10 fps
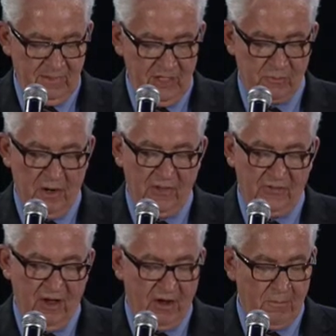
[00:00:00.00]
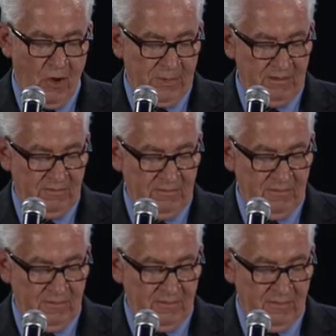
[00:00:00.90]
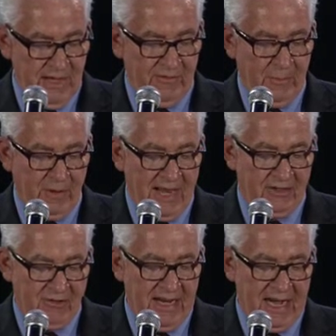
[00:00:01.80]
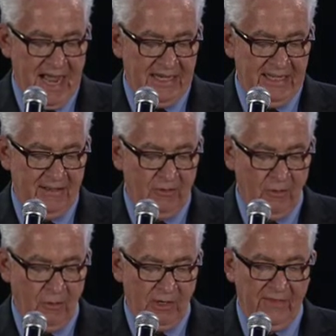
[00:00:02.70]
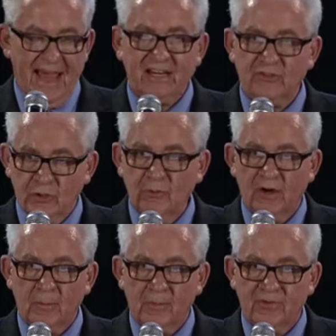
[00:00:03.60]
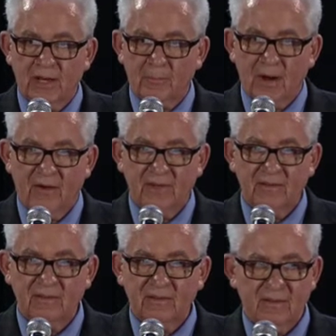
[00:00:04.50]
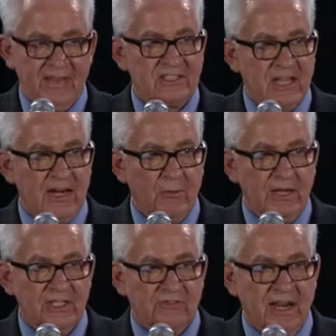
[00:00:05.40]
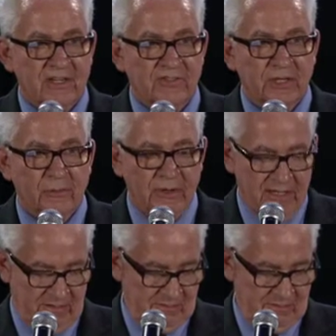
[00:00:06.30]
His brother thought a moment and replied, "Great idea, only that is 200% profit." And that's kind of what he's tried to stick with.